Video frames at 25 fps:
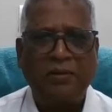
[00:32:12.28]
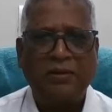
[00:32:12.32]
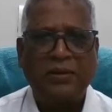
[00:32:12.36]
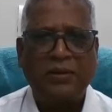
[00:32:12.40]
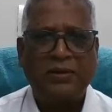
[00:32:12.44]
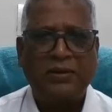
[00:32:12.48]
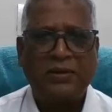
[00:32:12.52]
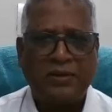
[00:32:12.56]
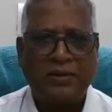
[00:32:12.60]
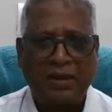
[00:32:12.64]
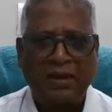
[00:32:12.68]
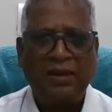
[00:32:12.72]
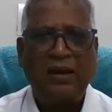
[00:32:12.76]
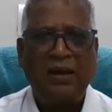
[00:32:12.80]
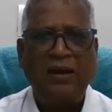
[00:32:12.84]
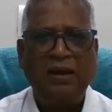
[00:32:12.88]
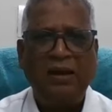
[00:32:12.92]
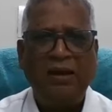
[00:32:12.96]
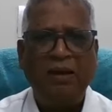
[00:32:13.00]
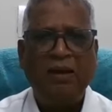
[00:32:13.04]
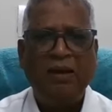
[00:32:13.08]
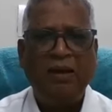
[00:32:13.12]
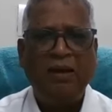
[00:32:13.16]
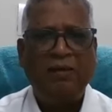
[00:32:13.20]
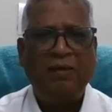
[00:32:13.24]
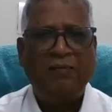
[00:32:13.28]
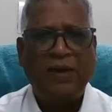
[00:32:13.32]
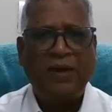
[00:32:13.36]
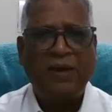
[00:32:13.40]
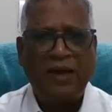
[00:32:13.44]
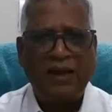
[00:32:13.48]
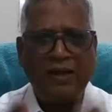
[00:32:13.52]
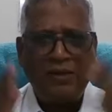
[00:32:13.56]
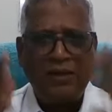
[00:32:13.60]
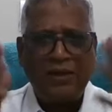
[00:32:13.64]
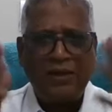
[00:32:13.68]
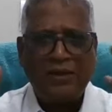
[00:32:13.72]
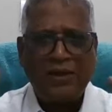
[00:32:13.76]
struggle,
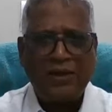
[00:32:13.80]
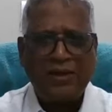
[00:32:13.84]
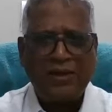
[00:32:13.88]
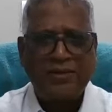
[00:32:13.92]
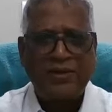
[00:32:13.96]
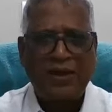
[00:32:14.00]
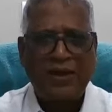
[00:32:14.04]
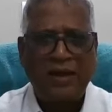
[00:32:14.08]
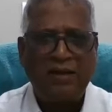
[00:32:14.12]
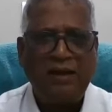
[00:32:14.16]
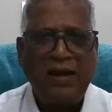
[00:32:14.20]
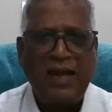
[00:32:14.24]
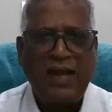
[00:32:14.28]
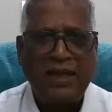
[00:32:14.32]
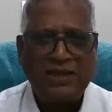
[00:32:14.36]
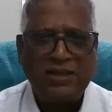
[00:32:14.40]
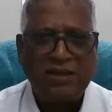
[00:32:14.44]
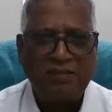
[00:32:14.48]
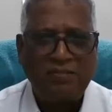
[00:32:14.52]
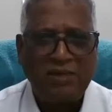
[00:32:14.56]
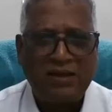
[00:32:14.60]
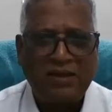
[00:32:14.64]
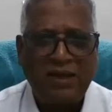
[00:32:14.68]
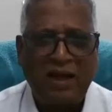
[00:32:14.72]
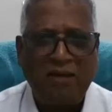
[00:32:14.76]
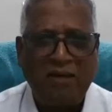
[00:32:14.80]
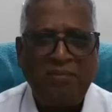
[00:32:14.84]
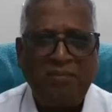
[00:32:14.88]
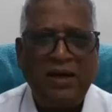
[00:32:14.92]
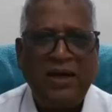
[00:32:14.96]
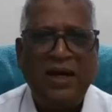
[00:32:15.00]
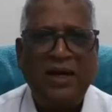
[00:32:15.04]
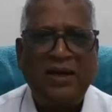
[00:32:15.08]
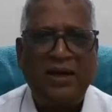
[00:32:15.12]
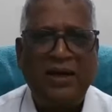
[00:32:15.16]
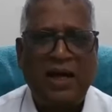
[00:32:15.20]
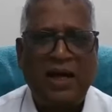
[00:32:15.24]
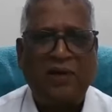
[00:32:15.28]
where the struggle has to be
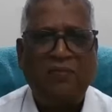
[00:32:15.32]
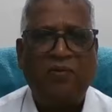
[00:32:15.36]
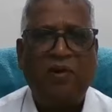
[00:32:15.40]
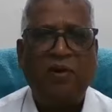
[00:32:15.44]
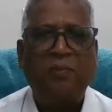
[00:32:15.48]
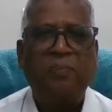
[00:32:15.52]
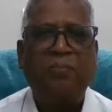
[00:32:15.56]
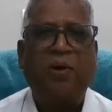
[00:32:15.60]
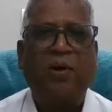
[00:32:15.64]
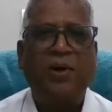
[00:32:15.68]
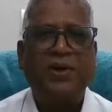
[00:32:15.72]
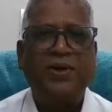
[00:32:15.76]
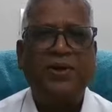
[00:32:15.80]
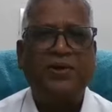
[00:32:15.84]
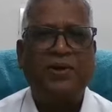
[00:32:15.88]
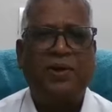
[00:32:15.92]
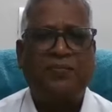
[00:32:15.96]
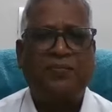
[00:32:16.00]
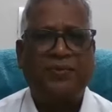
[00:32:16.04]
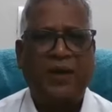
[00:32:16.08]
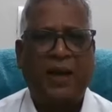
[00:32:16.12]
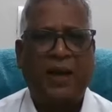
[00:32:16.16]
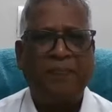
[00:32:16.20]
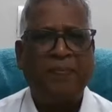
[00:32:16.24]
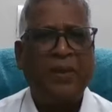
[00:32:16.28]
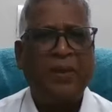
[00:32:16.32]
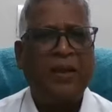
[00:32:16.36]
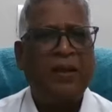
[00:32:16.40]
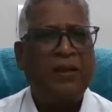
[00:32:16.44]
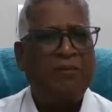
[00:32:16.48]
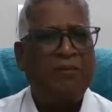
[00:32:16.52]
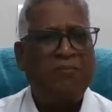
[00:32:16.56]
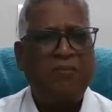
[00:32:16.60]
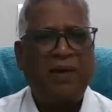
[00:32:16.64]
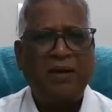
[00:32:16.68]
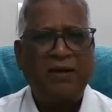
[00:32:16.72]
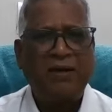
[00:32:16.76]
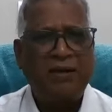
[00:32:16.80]
terminated at one point of time.
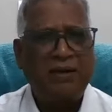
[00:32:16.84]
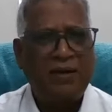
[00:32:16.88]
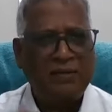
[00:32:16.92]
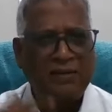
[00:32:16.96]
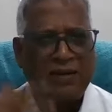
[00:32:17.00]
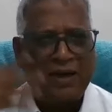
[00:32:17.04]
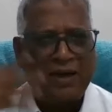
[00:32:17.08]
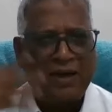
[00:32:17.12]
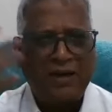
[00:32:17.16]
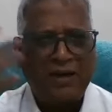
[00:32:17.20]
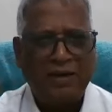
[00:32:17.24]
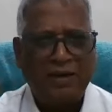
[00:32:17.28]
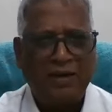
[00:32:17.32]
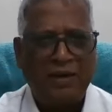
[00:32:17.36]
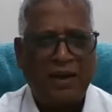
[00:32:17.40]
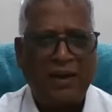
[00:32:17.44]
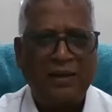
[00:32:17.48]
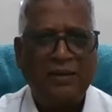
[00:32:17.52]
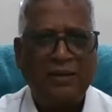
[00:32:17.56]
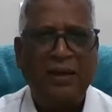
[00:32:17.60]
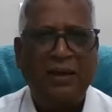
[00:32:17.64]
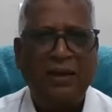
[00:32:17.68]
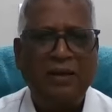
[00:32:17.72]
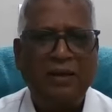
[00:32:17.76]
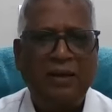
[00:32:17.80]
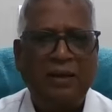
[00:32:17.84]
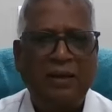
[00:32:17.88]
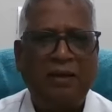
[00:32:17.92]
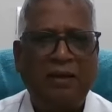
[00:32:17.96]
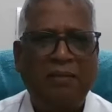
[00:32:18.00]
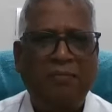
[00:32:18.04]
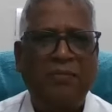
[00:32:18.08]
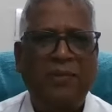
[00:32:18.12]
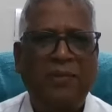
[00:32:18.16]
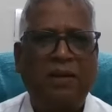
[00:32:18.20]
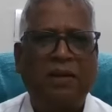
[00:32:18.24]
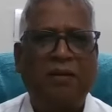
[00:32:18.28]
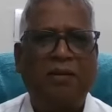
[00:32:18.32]
But that I think
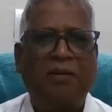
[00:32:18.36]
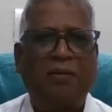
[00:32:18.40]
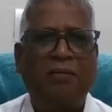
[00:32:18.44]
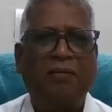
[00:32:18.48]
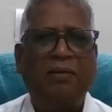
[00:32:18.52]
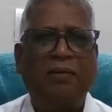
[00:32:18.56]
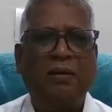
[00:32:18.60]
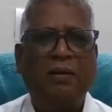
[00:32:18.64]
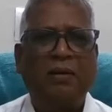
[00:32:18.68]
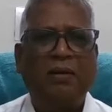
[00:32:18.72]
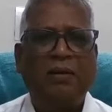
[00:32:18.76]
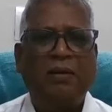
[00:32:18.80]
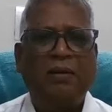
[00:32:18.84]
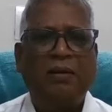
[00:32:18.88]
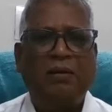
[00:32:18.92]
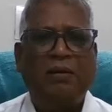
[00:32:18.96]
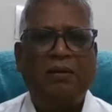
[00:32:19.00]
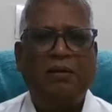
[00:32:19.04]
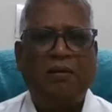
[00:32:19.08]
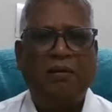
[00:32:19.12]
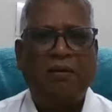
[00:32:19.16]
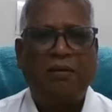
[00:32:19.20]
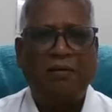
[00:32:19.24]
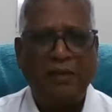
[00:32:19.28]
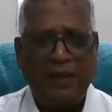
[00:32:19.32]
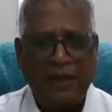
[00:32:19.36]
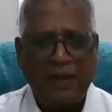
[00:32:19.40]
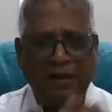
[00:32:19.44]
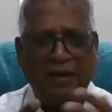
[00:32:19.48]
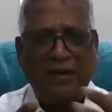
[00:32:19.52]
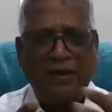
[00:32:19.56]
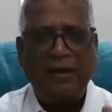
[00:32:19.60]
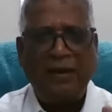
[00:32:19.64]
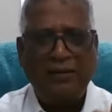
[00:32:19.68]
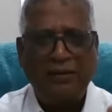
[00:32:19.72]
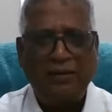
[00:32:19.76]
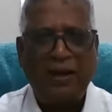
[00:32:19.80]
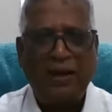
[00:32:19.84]

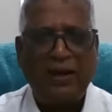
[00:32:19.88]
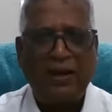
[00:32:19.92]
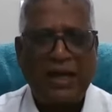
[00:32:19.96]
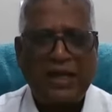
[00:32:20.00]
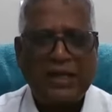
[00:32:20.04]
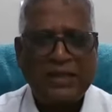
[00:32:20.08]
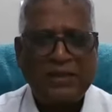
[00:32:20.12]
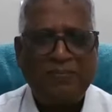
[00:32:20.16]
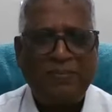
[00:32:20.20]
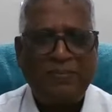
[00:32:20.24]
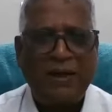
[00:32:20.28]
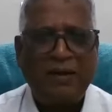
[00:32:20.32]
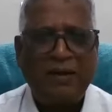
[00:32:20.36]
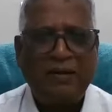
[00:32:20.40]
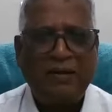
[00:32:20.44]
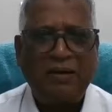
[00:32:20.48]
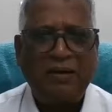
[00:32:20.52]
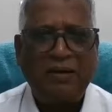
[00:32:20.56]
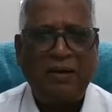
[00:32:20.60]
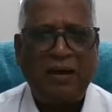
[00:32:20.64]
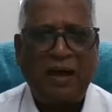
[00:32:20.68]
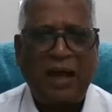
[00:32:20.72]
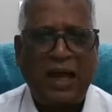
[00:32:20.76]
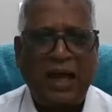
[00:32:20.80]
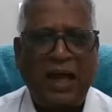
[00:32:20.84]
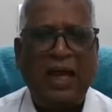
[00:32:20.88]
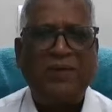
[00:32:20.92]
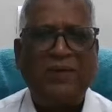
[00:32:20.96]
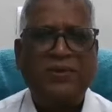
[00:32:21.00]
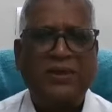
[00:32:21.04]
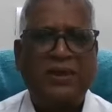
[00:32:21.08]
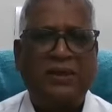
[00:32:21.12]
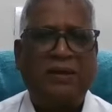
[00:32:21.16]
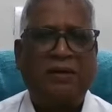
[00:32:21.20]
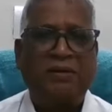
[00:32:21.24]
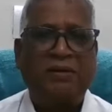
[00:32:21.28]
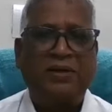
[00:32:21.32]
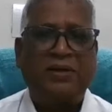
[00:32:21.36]
in that aspect, I have
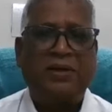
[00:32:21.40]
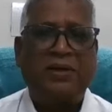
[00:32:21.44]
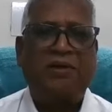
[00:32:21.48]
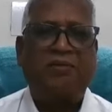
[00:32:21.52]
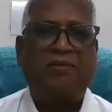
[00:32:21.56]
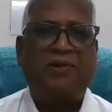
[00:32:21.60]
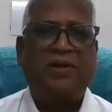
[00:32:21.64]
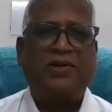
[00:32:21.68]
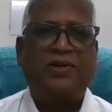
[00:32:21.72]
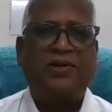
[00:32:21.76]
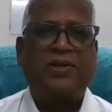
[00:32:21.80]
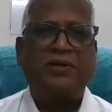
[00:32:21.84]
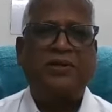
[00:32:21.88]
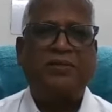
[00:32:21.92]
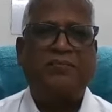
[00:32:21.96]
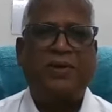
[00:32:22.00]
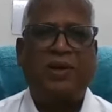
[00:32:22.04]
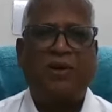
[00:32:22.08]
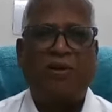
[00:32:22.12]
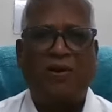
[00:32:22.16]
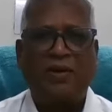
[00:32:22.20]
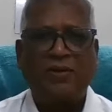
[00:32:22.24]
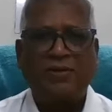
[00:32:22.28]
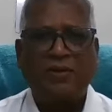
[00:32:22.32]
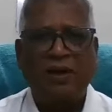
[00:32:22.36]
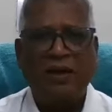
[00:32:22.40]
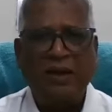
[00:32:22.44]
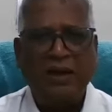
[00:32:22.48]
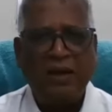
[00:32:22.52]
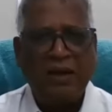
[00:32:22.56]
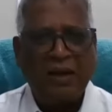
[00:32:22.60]
certain reservations, because